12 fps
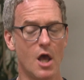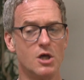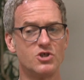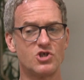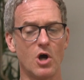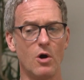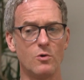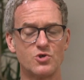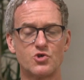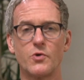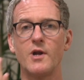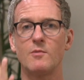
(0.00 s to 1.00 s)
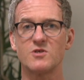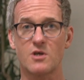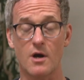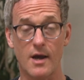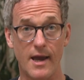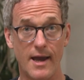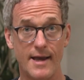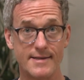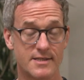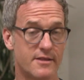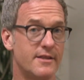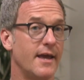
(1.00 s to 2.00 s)
So Surya Namaskar A
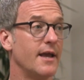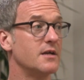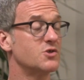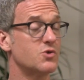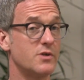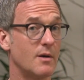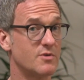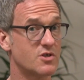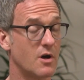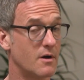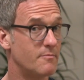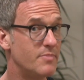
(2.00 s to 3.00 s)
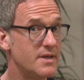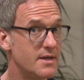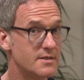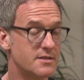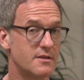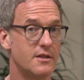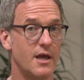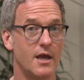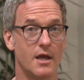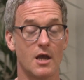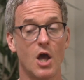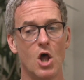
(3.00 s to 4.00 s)
is a thing, Surya Namaskar B is a
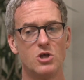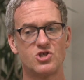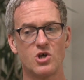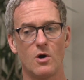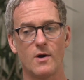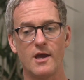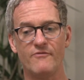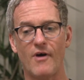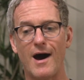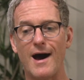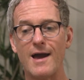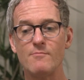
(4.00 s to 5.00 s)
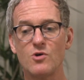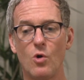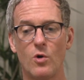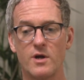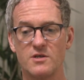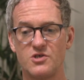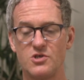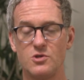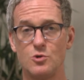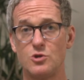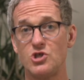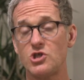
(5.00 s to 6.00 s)
thing. So if I'm going
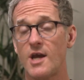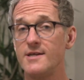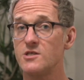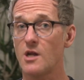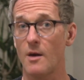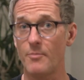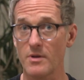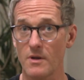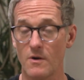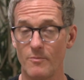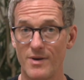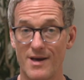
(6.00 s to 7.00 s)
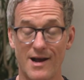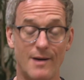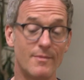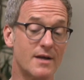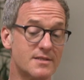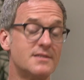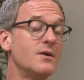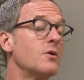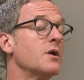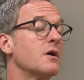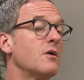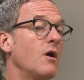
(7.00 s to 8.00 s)
to change it up a little bit, I'm not still
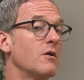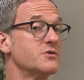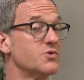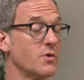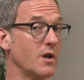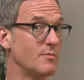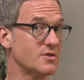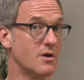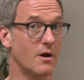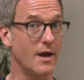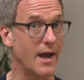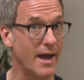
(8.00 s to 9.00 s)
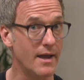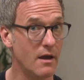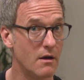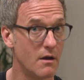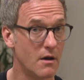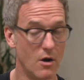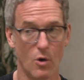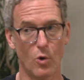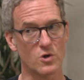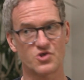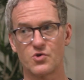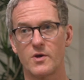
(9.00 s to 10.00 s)
going to call it Surya Namaskar A
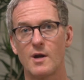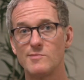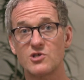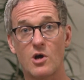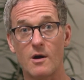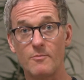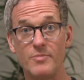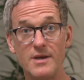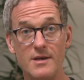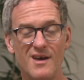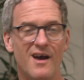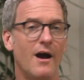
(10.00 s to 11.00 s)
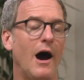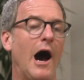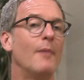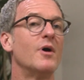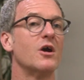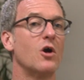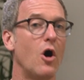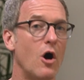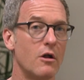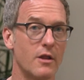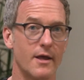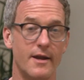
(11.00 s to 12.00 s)
or Surya Namaskar B. I'm going to
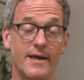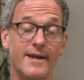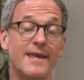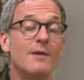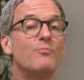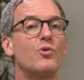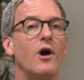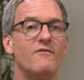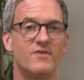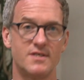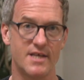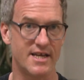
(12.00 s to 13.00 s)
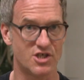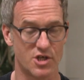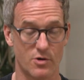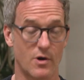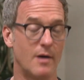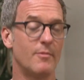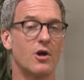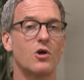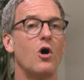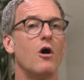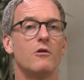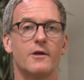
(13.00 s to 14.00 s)
call it an improvisation, or I'm going to
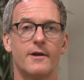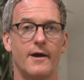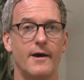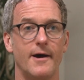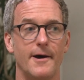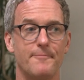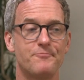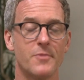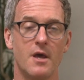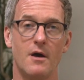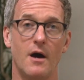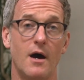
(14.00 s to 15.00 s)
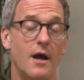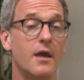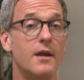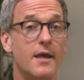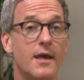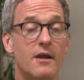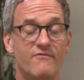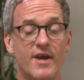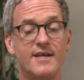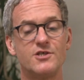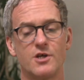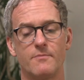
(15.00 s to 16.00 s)
call it an
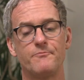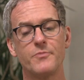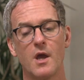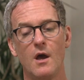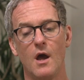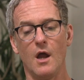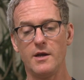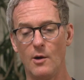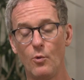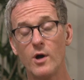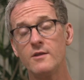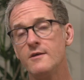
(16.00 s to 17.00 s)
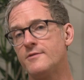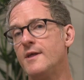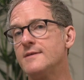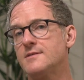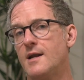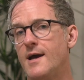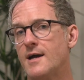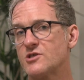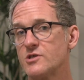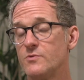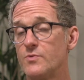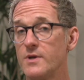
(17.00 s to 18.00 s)
innovation. Now, one of the things that I
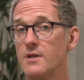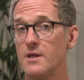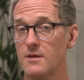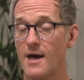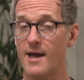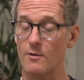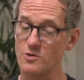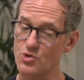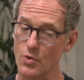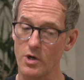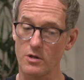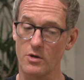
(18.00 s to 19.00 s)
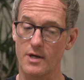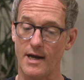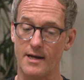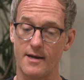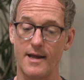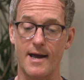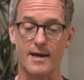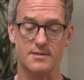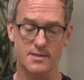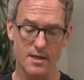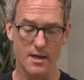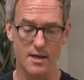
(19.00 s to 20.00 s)
actually really like, which we're going to look at
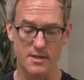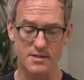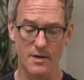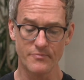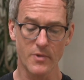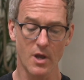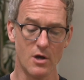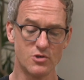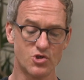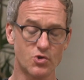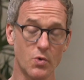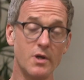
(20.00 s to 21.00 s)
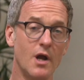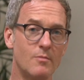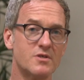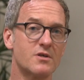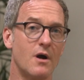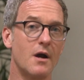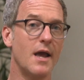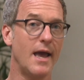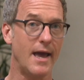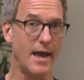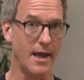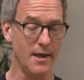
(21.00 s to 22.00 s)
next, is Surya Namaskar
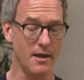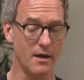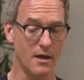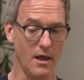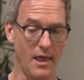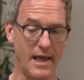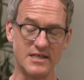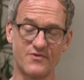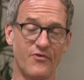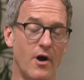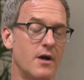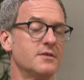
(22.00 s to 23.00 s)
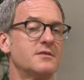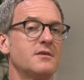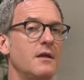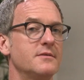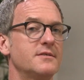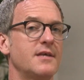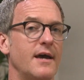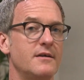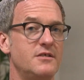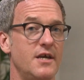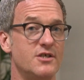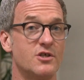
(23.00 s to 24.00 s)
A, as far as Sun
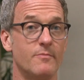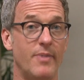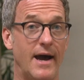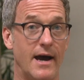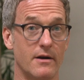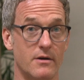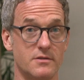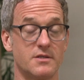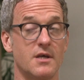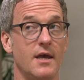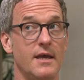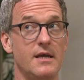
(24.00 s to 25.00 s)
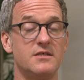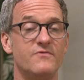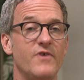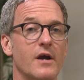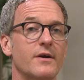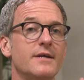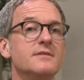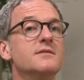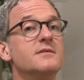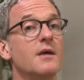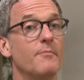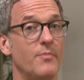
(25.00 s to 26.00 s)
Salutation patterns, is very
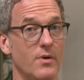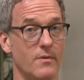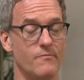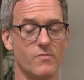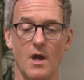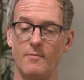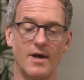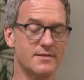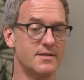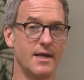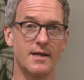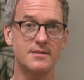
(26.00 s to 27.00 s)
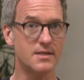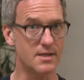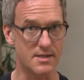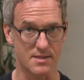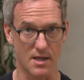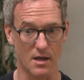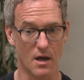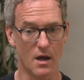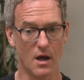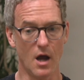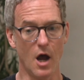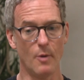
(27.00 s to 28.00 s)
simple. I'm not saying it's easy,
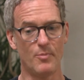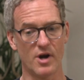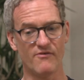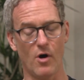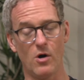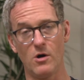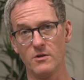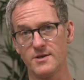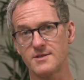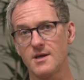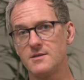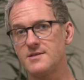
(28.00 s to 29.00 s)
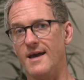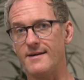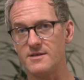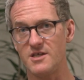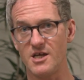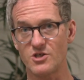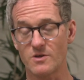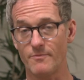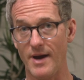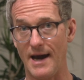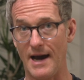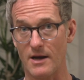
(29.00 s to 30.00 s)
but of all the Sun Salutation
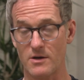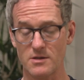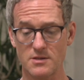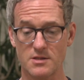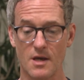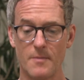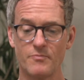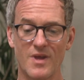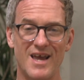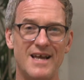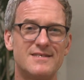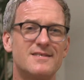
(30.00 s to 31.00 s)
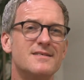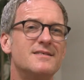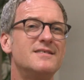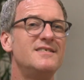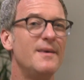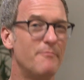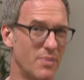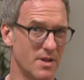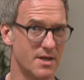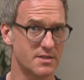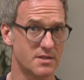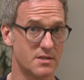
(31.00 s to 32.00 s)
patterns, it's the
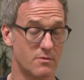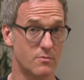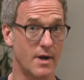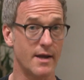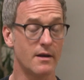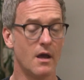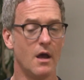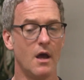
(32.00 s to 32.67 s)
simplest, right?